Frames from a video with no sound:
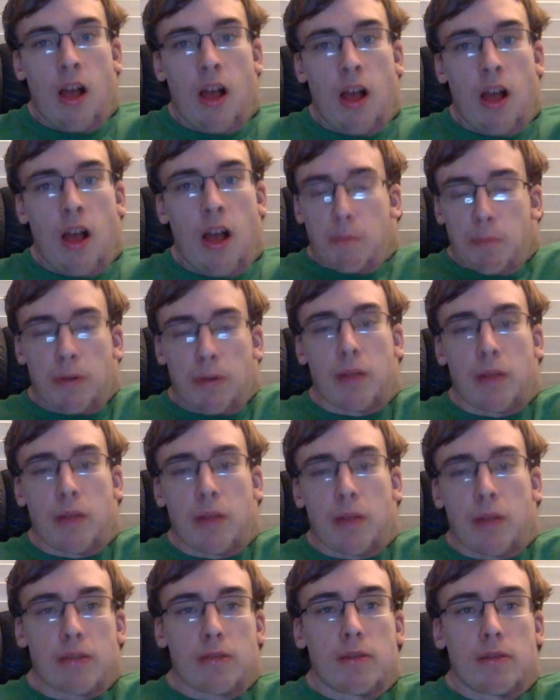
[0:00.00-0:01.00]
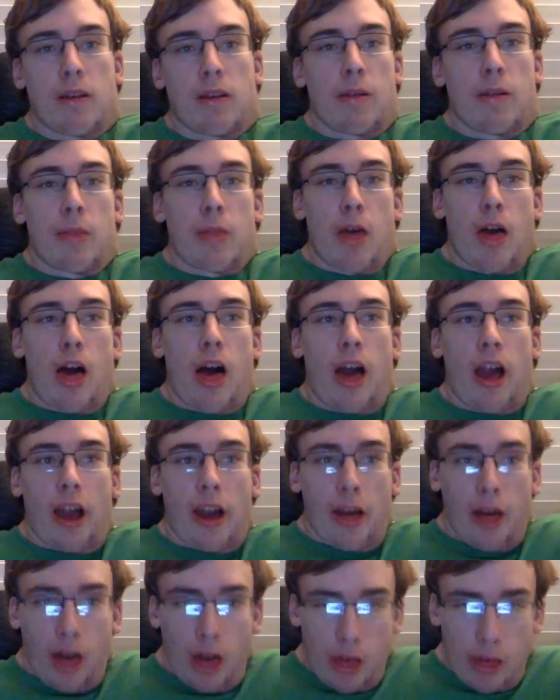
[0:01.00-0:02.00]
But pretty much, like,
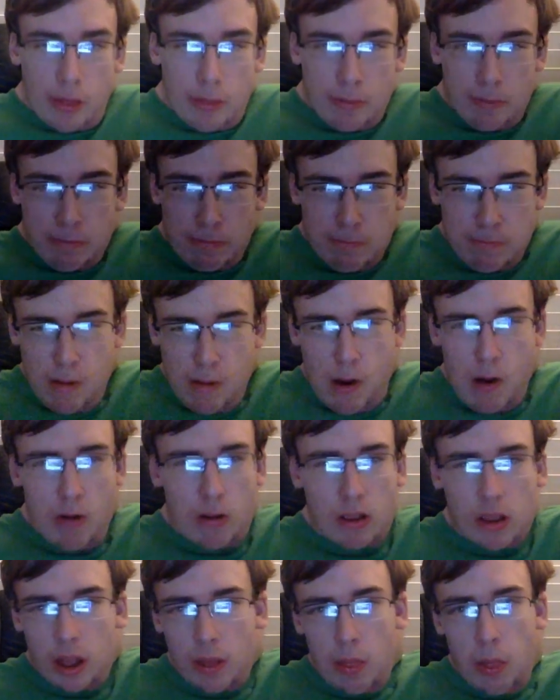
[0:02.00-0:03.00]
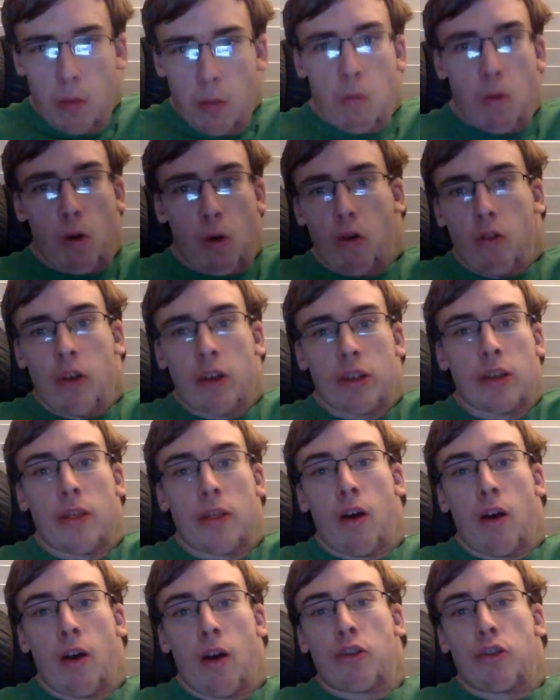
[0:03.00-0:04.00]
most of the world has
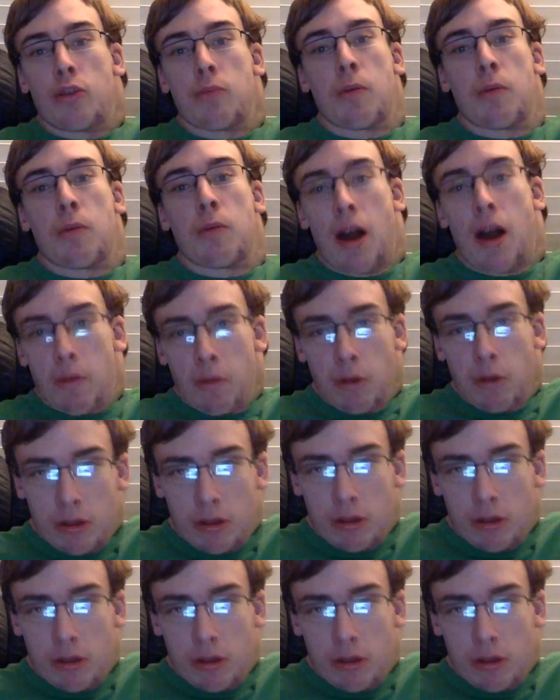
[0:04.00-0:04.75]
developed superpowers,